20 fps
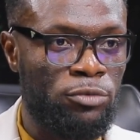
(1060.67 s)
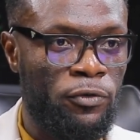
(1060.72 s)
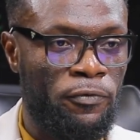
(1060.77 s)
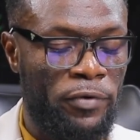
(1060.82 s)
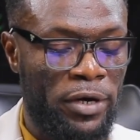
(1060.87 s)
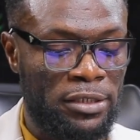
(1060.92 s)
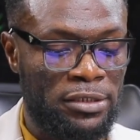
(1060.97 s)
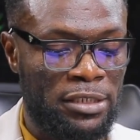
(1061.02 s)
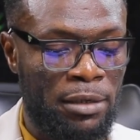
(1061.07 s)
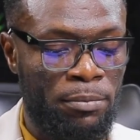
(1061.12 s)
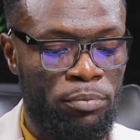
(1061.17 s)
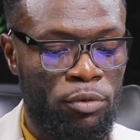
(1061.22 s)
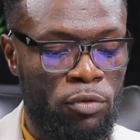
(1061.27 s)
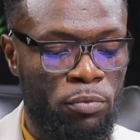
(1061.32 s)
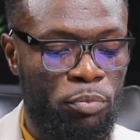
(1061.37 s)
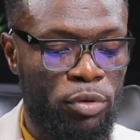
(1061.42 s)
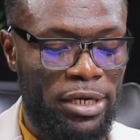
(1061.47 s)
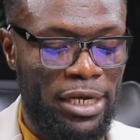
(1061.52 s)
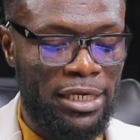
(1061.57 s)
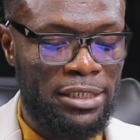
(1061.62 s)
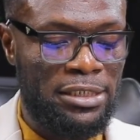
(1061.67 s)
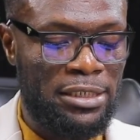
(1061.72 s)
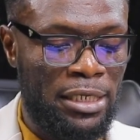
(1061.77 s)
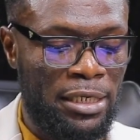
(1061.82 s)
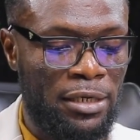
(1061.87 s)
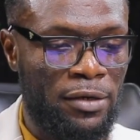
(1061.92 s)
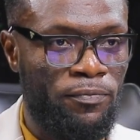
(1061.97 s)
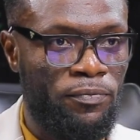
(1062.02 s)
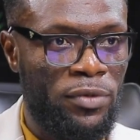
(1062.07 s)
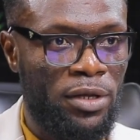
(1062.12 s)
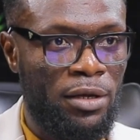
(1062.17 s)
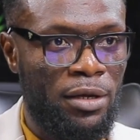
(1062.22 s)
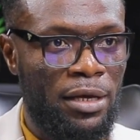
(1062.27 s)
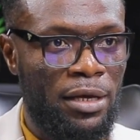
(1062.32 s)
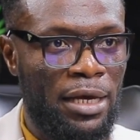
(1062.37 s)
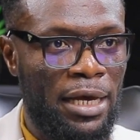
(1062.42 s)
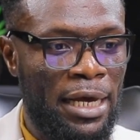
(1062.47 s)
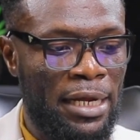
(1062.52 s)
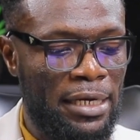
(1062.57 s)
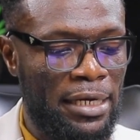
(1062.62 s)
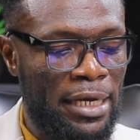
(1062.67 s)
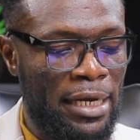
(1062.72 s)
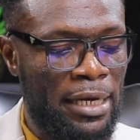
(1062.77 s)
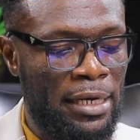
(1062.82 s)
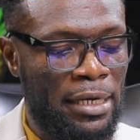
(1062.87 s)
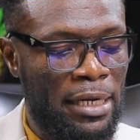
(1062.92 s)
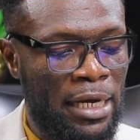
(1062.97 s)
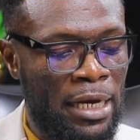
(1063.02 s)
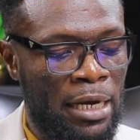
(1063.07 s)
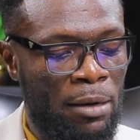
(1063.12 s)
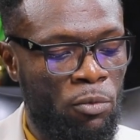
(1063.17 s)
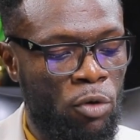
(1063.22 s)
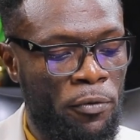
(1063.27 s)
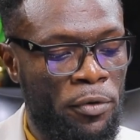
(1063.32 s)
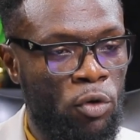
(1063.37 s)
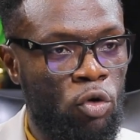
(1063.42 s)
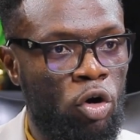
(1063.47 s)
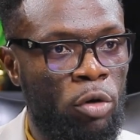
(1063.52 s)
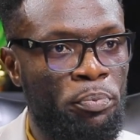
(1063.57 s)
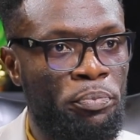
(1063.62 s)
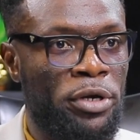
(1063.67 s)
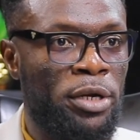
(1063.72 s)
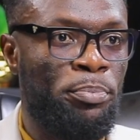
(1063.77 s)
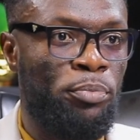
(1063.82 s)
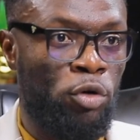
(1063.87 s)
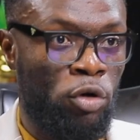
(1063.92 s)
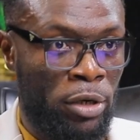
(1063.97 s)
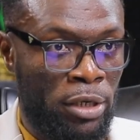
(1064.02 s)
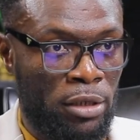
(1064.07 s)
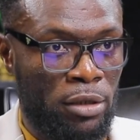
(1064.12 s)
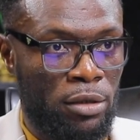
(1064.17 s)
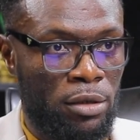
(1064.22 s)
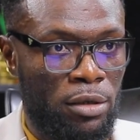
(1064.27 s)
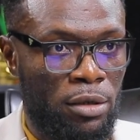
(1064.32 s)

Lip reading: So for example, production and then what we call pre-prod,